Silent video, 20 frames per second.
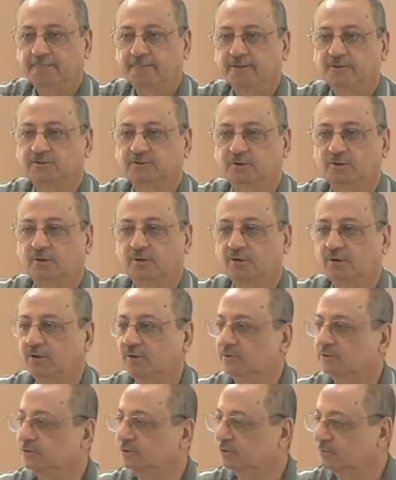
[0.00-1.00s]
So
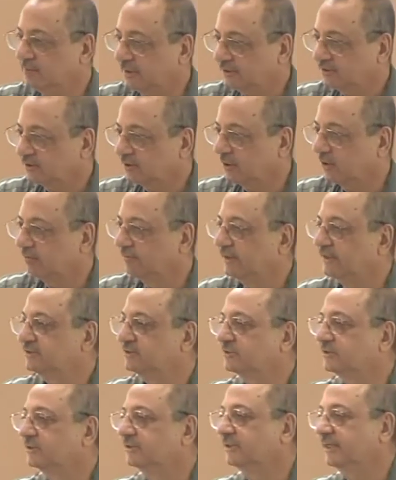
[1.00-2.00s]
you must always
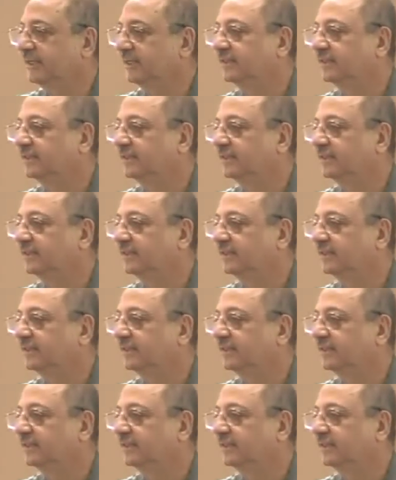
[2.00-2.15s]
read